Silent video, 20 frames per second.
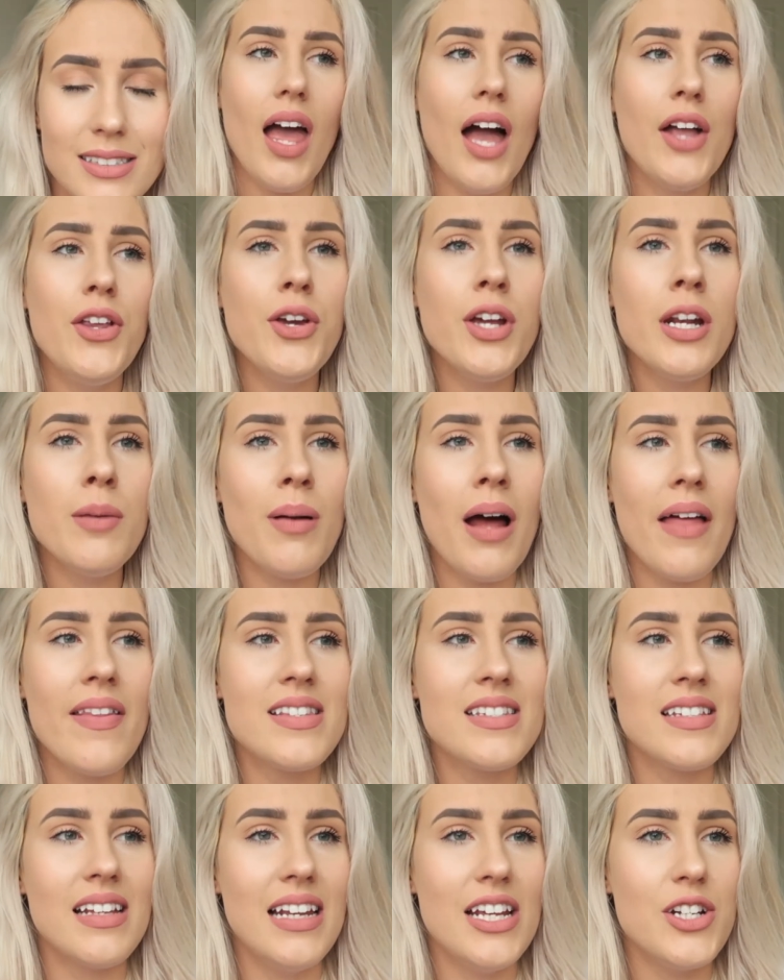And you can apply
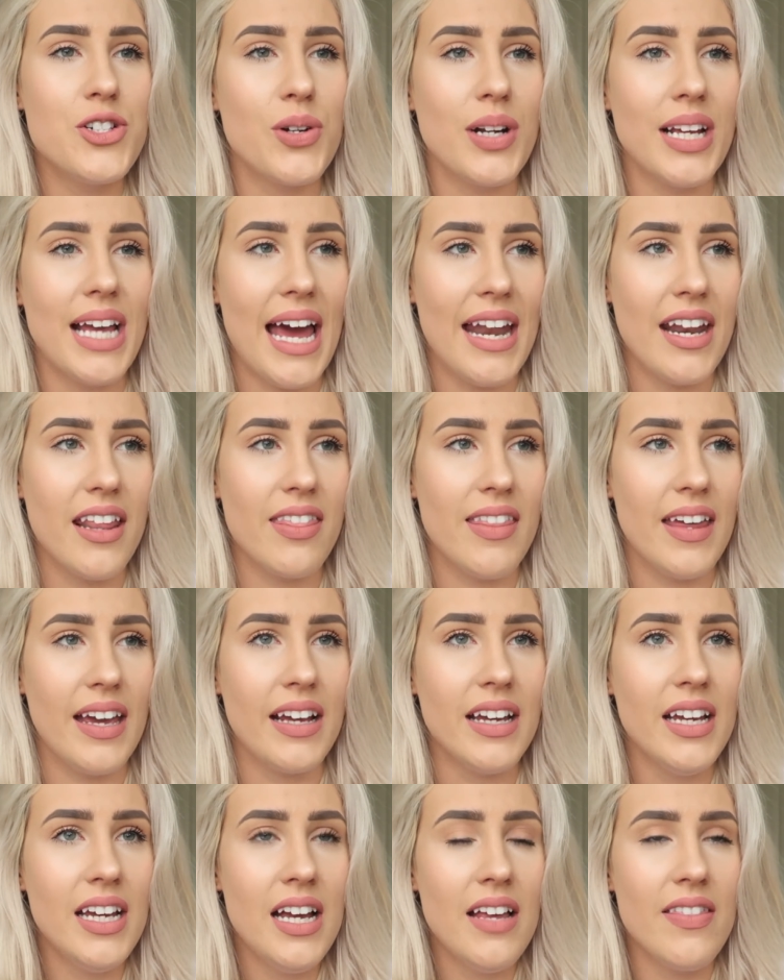this to literally
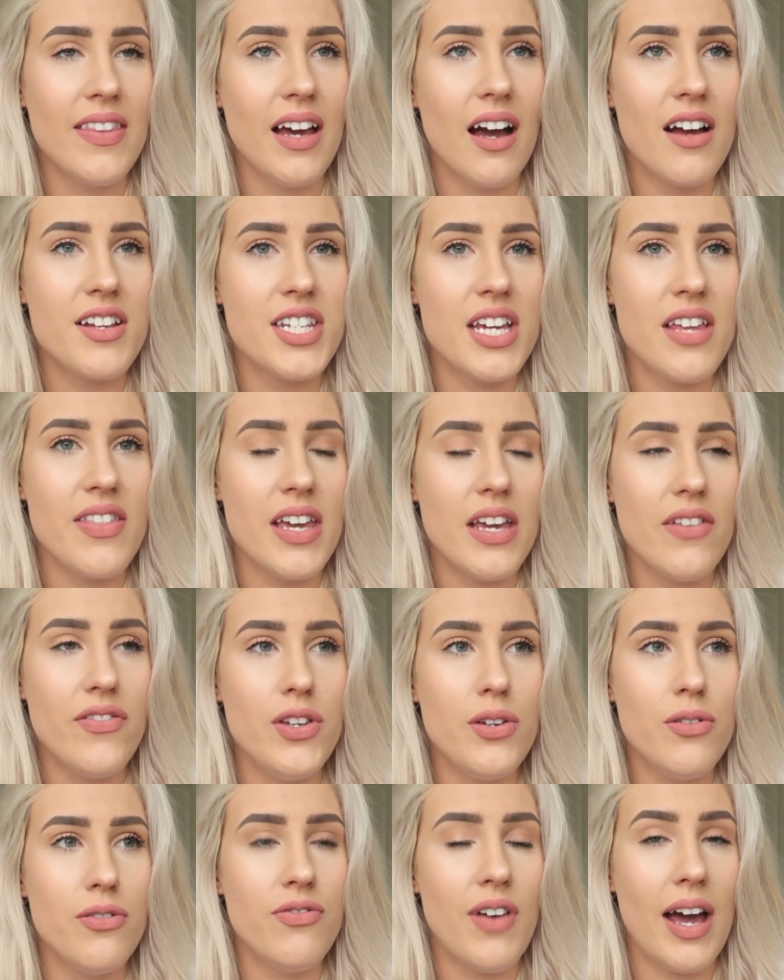anything. The idea that
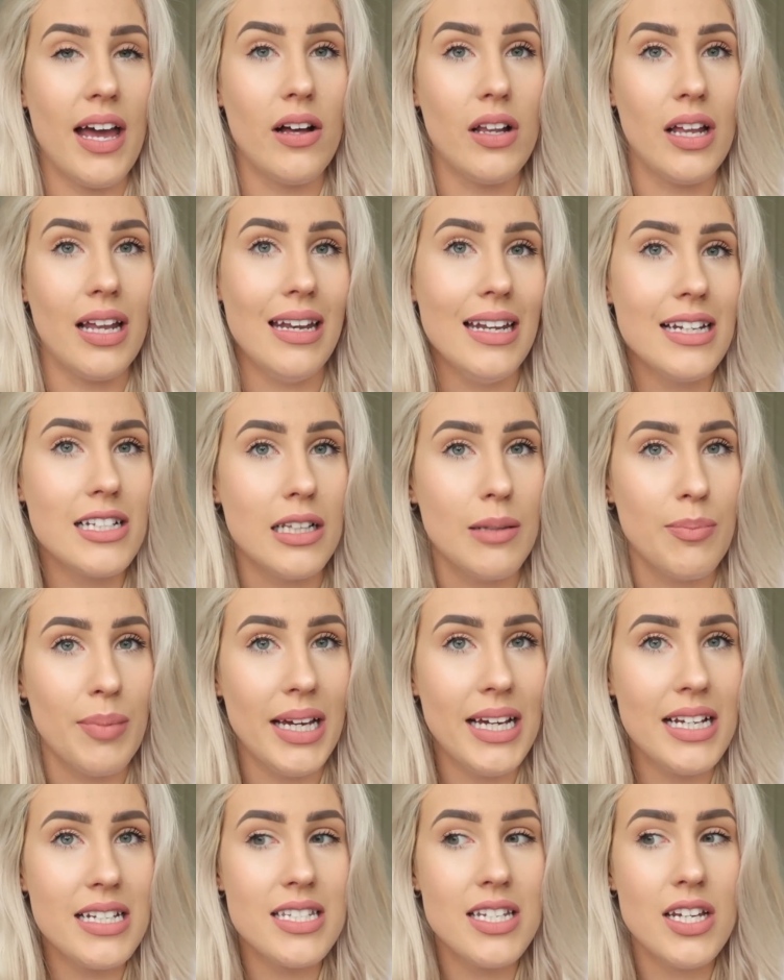if you fail a little
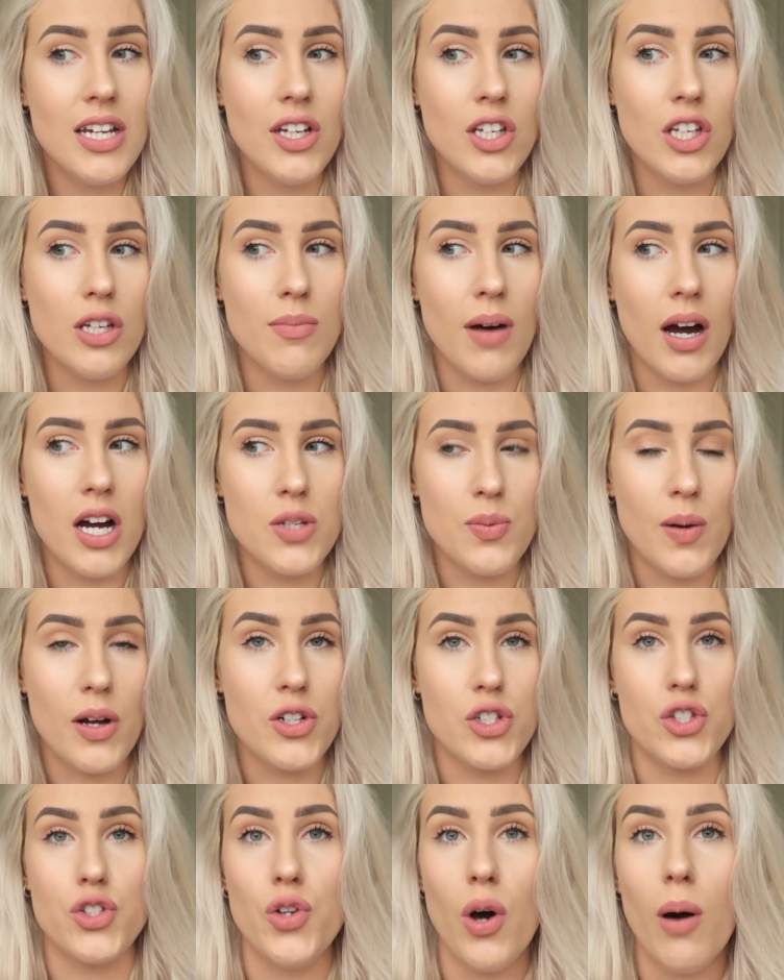bit, you might as well
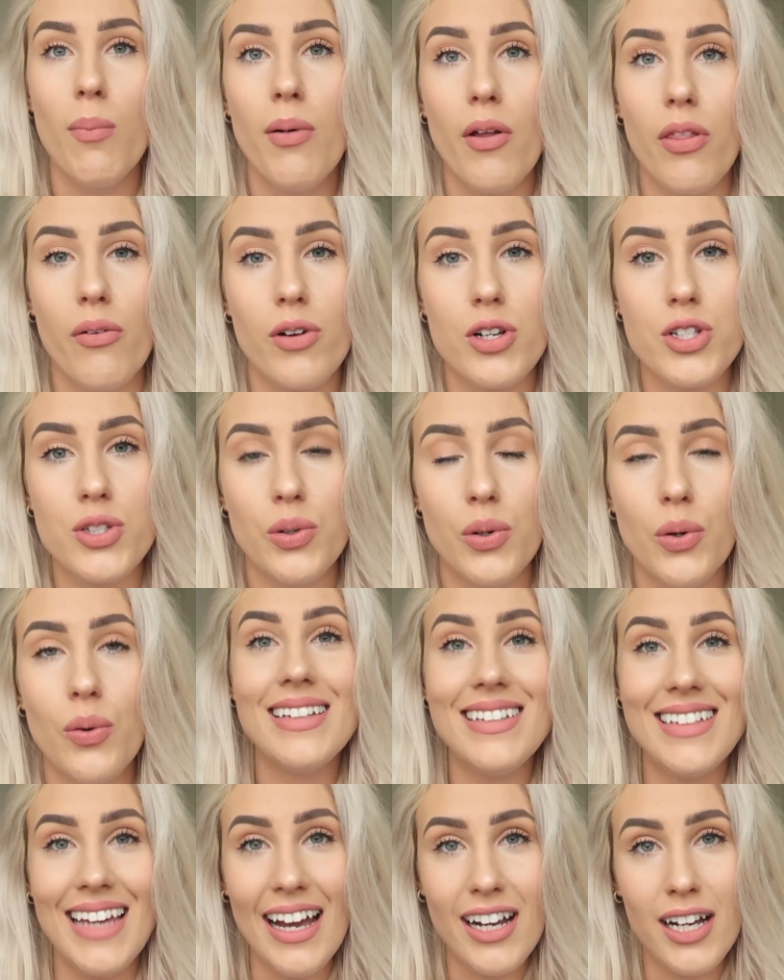just not bother at all.
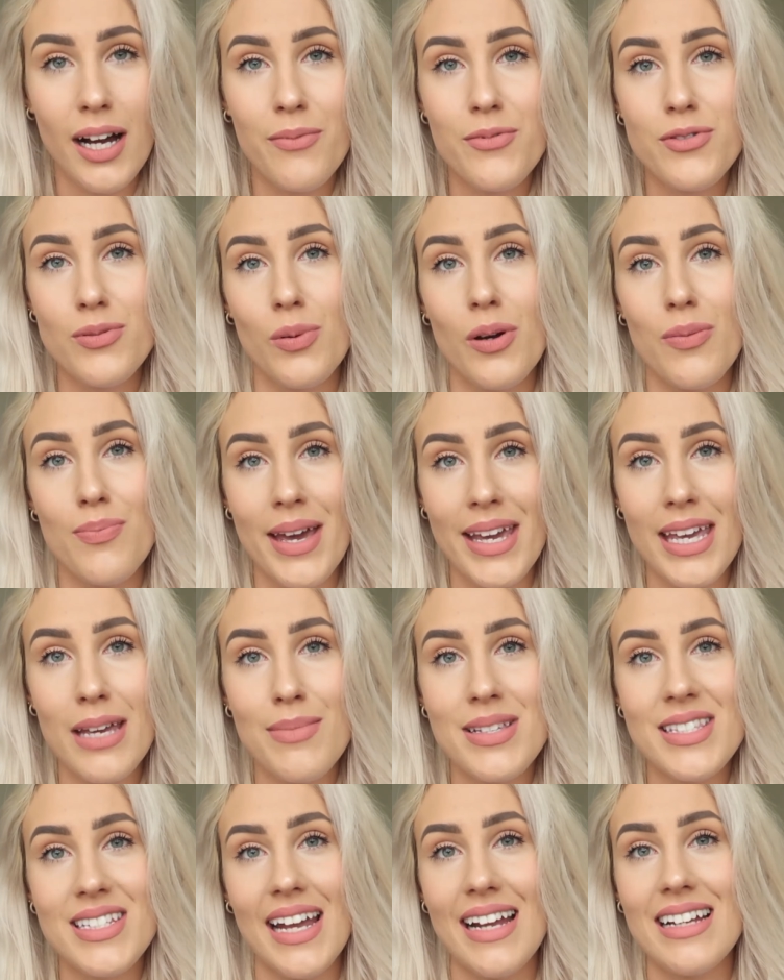Get comfortable with making
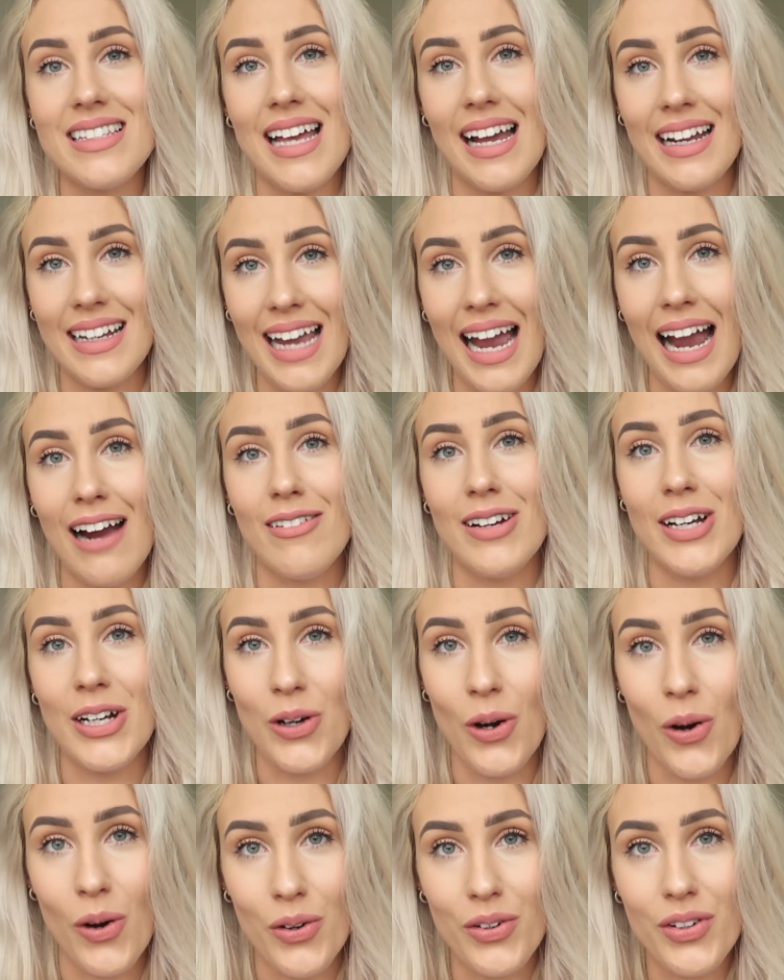mistakes and
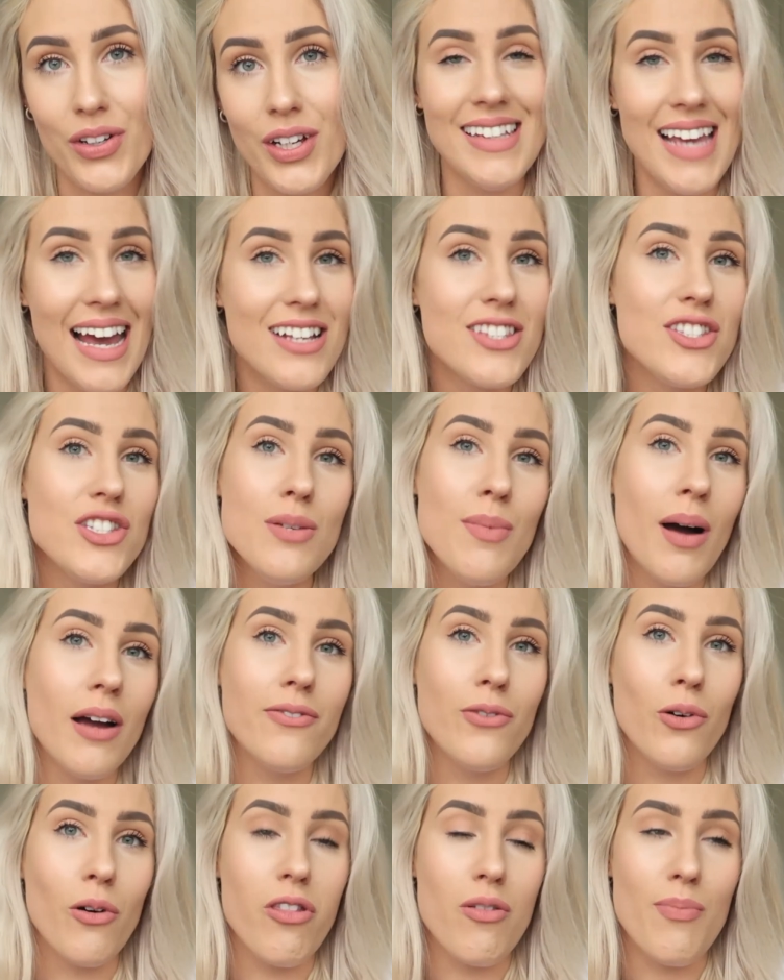carrying on. Yes, you
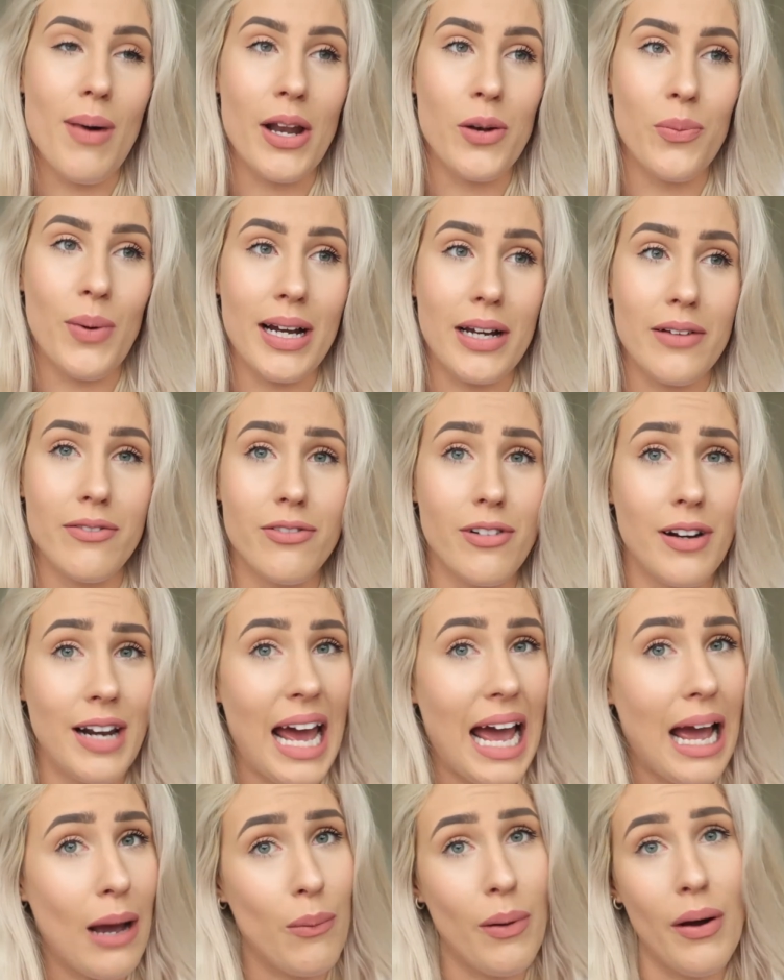might fall off the bandwagon for an
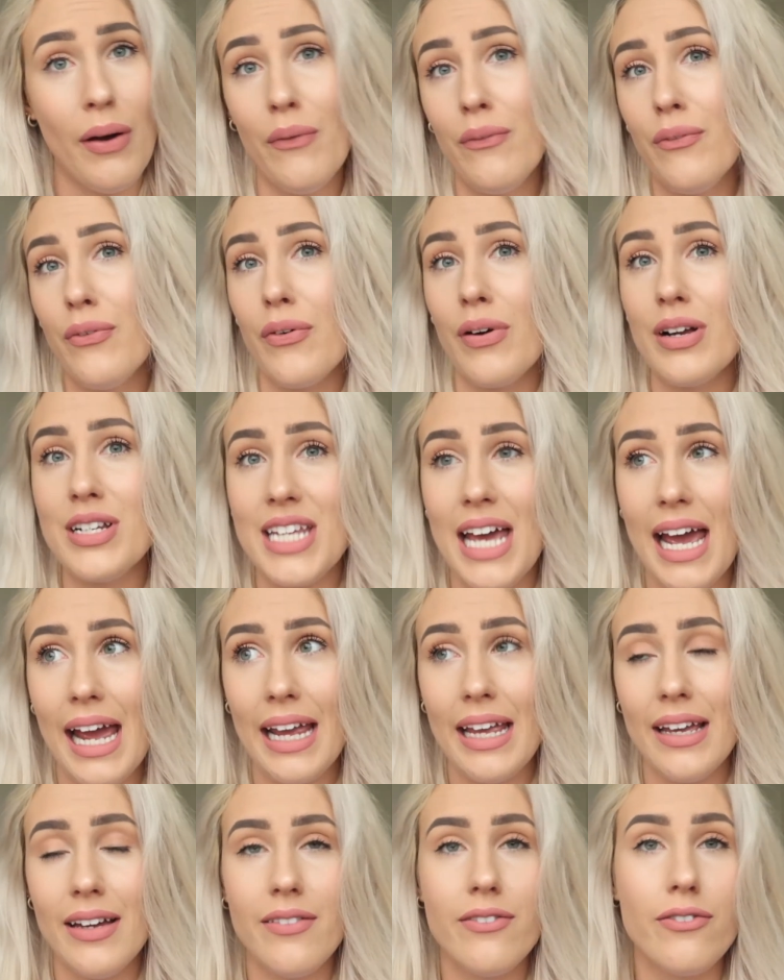hour, for a
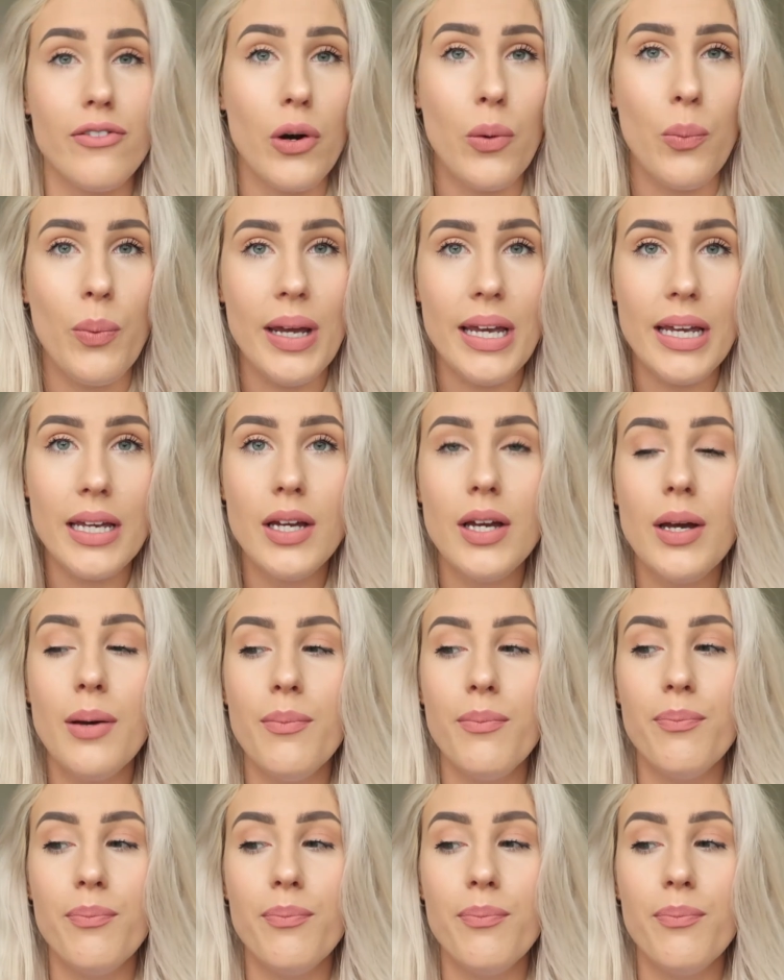day, for a week.